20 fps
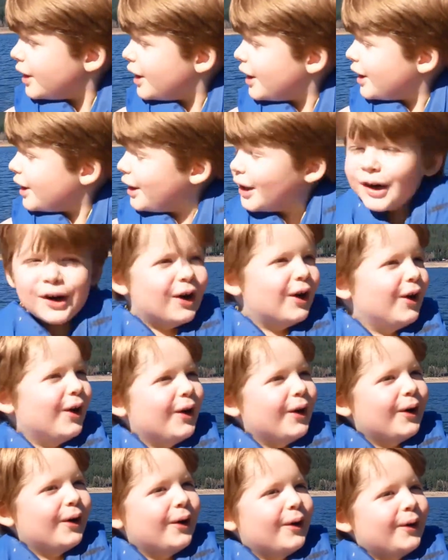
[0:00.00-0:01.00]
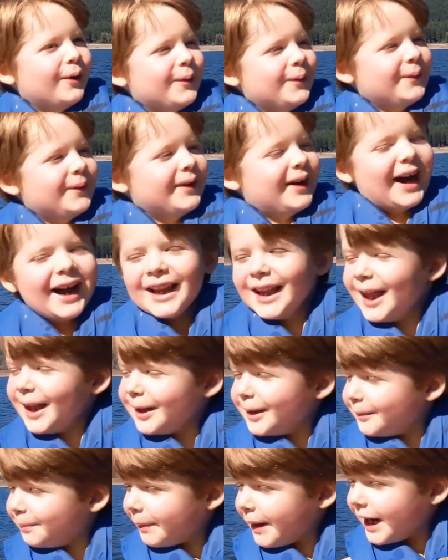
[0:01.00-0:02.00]
Uh-oh. I
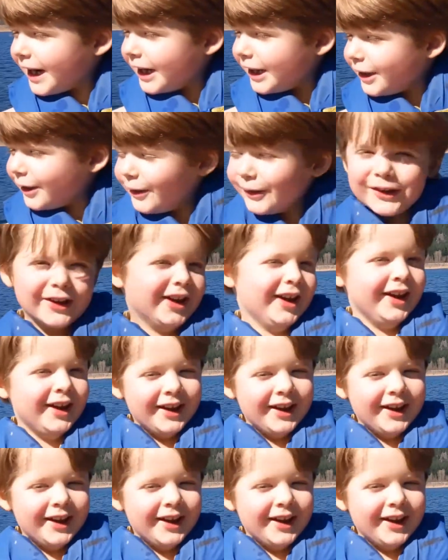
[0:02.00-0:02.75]
lost the paddle.